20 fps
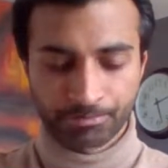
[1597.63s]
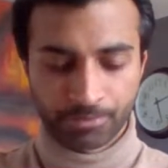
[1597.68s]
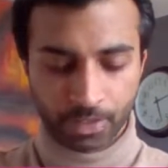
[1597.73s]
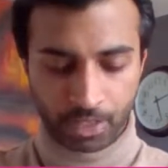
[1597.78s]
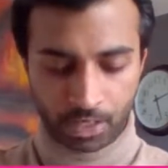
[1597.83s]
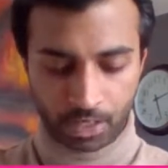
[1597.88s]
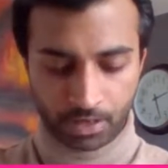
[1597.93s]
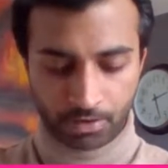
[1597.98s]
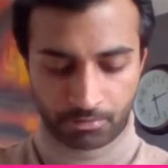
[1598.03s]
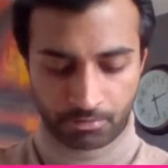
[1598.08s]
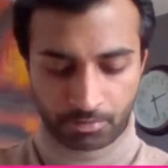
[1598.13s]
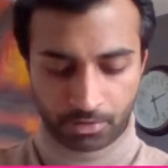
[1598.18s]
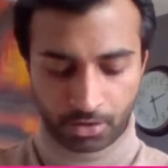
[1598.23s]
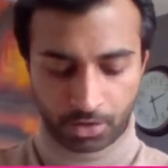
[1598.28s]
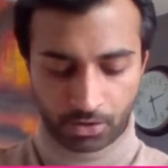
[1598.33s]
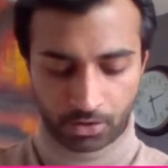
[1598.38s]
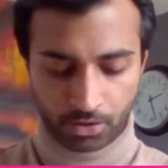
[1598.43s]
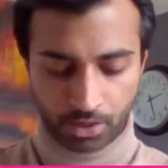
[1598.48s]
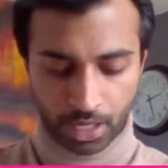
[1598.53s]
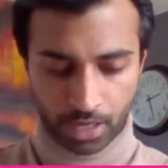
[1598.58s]

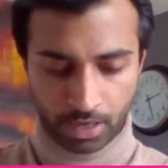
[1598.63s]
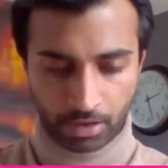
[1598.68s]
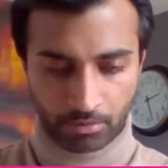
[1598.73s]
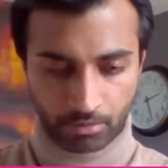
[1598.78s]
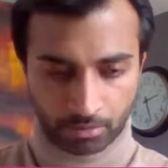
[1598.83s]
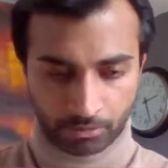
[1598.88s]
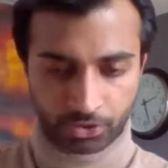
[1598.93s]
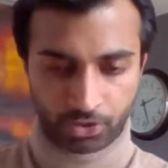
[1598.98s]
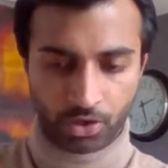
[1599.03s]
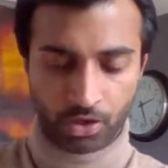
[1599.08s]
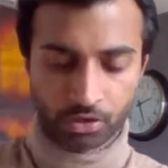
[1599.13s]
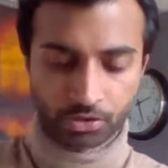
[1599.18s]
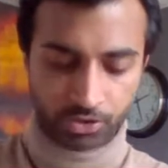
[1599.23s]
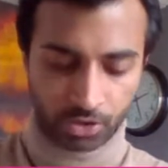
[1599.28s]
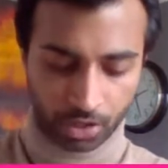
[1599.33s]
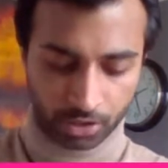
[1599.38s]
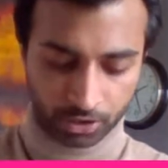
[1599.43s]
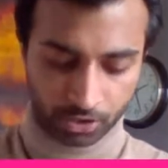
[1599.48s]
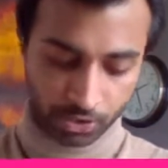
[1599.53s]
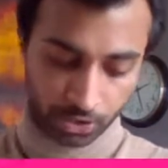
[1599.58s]
and talked
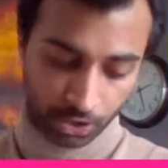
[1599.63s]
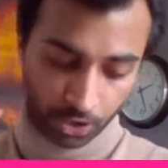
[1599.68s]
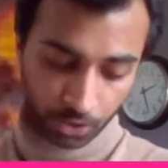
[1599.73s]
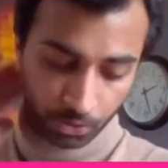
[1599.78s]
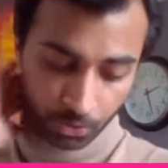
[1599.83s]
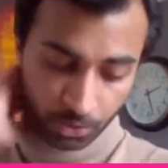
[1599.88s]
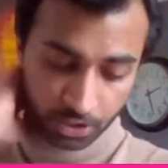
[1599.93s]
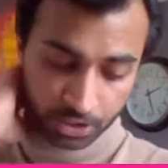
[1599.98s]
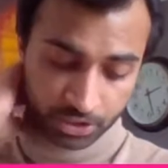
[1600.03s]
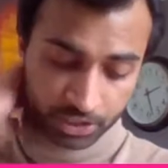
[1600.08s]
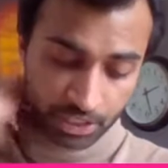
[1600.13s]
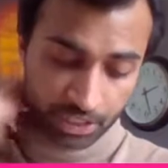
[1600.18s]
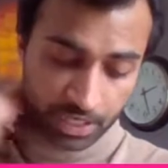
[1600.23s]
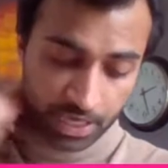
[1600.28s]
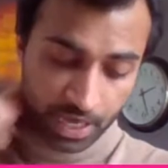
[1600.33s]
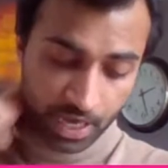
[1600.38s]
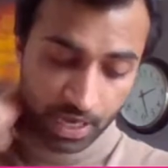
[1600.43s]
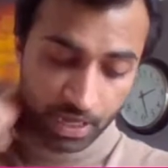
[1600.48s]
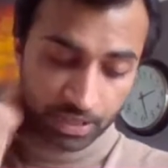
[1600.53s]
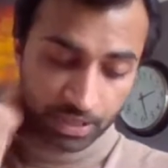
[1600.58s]
to the university
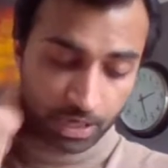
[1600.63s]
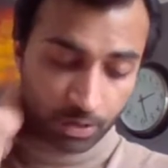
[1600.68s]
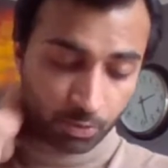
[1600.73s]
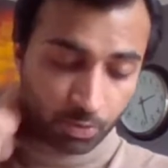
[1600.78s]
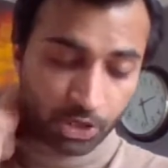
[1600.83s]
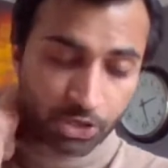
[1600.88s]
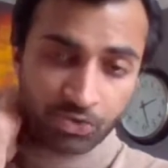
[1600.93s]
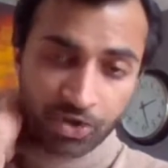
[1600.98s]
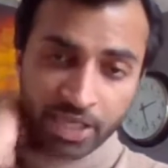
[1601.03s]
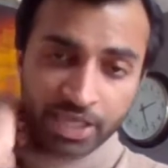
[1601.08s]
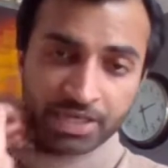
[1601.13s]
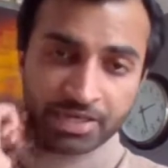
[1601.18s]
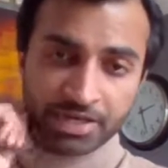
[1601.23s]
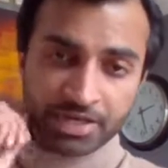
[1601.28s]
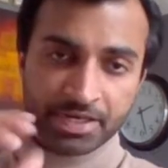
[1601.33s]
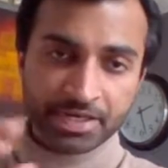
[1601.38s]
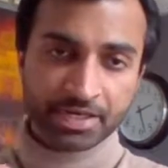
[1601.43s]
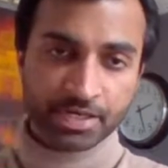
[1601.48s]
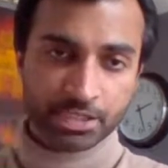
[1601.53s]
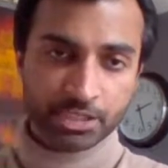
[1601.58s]
that we really
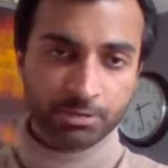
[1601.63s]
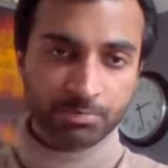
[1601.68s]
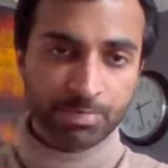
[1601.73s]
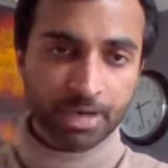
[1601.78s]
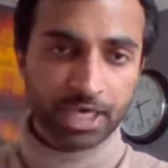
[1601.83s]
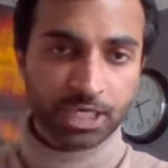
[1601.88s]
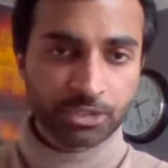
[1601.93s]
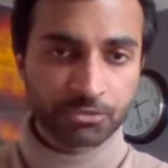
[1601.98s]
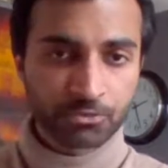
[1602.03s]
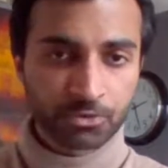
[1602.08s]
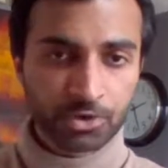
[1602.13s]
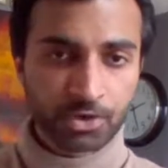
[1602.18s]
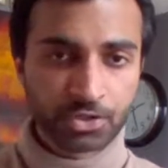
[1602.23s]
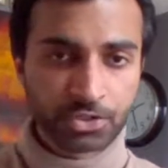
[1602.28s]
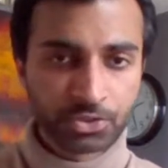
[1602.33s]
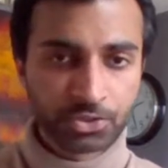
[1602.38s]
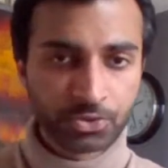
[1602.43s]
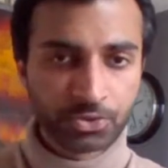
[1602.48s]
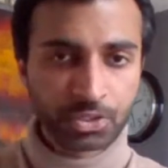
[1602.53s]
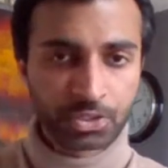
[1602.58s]
needed a space for our
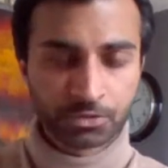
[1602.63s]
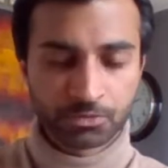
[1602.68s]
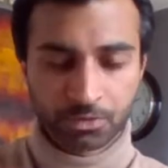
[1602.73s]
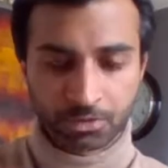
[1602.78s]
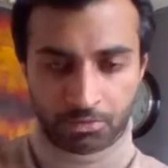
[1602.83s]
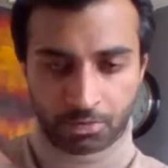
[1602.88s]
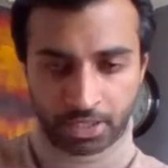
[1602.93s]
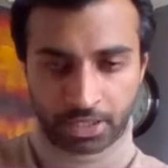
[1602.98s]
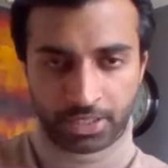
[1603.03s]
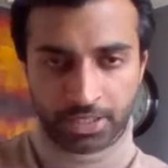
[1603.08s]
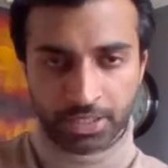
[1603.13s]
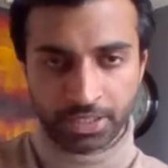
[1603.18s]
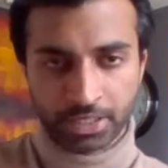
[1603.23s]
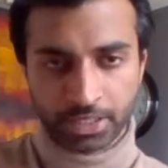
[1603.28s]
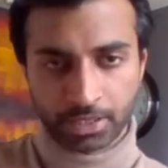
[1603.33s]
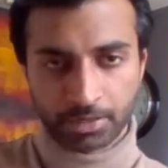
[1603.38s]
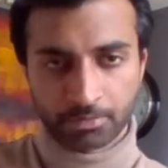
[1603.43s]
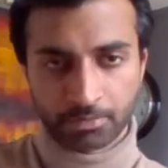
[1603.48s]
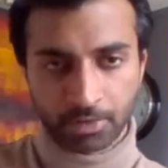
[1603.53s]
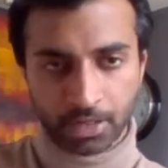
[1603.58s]
students. We really needed
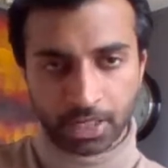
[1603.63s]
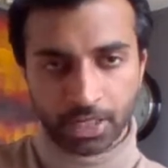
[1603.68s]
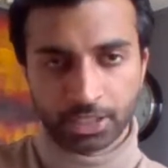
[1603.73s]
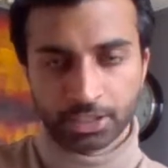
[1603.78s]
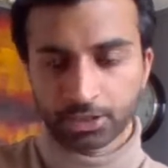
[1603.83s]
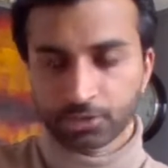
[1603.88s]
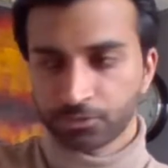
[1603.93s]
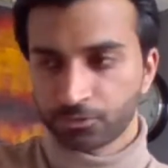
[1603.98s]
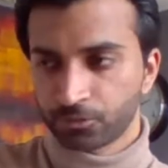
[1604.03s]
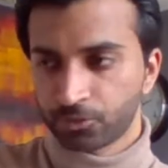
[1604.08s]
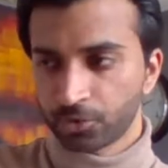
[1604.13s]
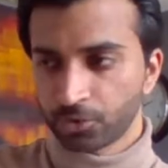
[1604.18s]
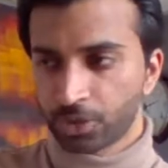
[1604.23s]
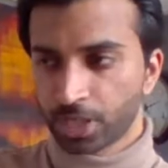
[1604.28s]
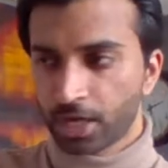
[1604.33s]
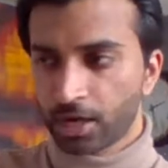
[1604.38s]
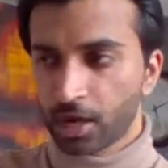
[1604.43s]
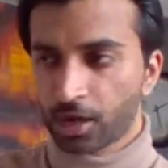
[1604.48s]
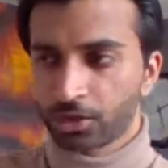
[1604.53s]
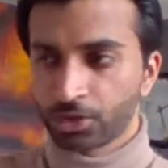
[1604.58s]
a place so
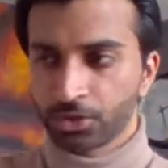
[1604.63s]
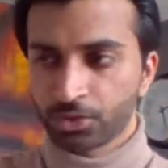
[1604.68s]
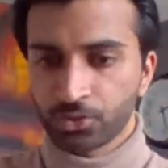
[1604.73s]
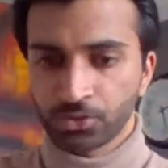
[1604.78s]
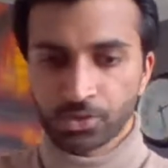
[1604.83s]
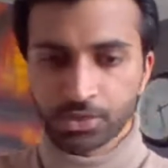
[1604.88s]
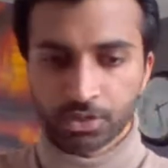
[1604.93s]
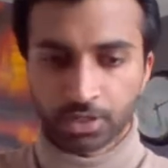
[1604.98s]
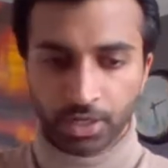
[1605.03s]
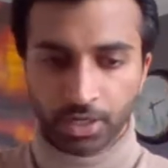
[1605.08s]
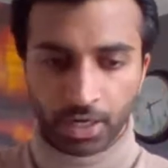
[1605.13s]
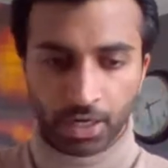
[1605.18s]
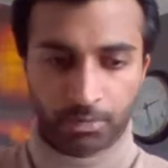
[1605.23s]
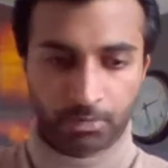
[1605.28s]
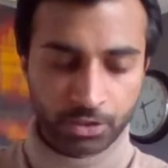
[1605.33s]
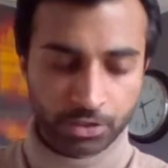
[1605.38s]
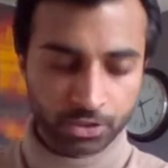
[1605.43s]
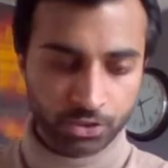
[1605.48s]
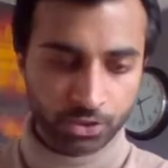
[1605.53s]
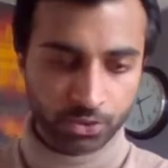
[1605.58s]
that our students are
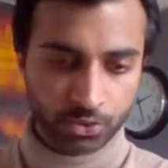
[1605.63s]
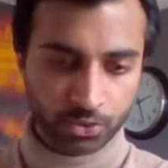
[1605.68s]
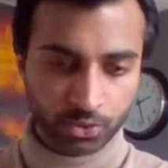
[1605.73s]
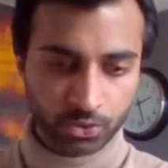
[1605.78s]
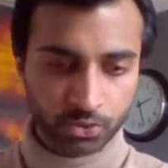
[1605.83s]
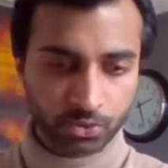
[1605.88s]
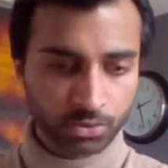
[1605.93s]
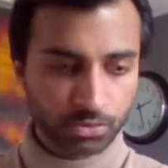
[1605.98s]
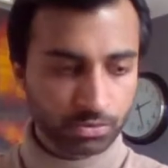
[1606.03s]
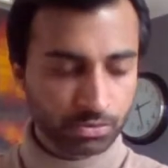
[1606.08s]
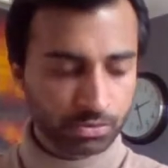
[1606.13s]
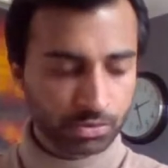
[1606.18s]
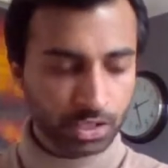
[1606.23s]
able to,